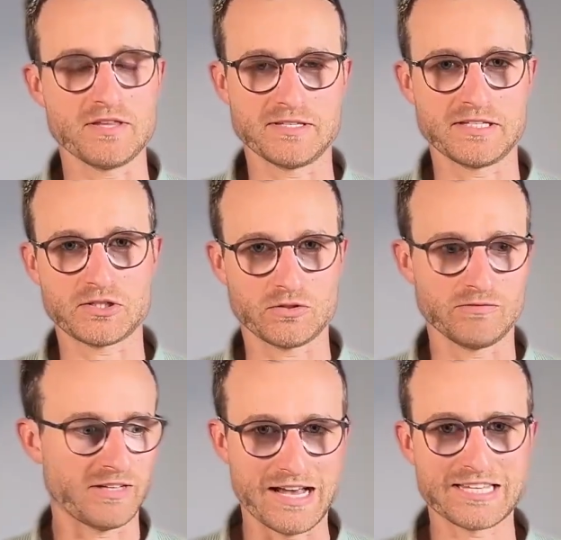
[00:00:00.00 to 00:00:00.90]
is this sort
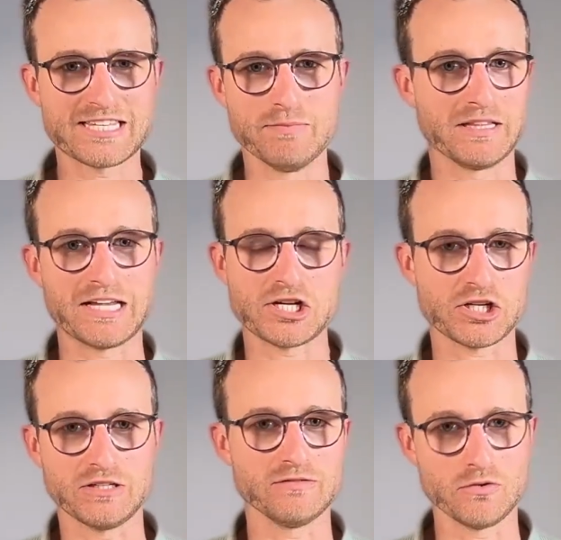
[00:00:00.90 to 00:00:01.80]
of like
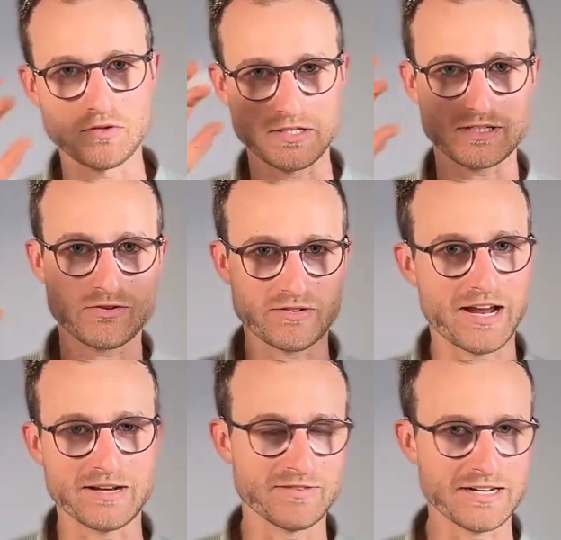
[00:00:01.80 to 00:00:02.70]
assimilation of all these
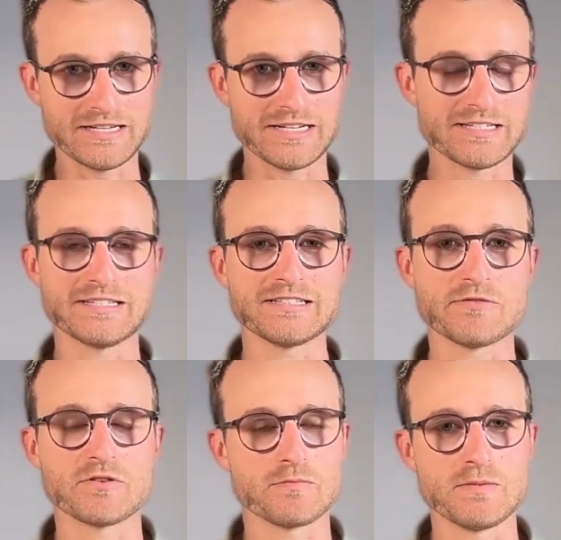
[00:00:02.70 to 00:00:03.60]
creative ideas that
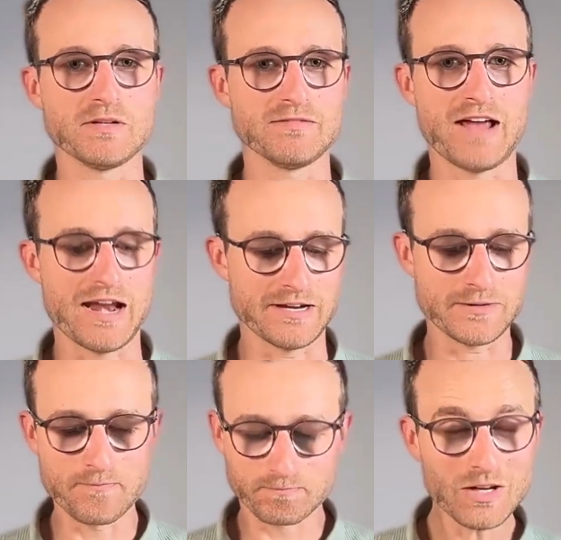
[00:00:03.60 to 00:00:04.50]
different people have added.